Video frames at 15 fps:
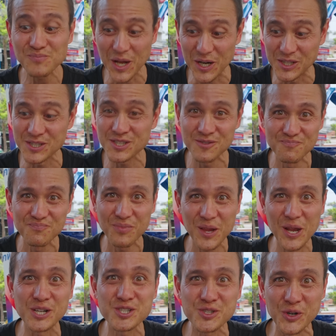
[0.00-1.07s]
That is
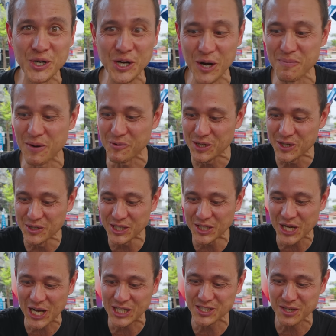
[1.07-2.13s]
extraordinary, but we do need
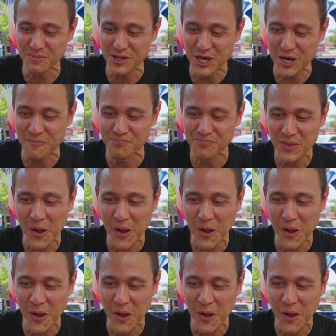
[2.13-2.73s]
to add some of the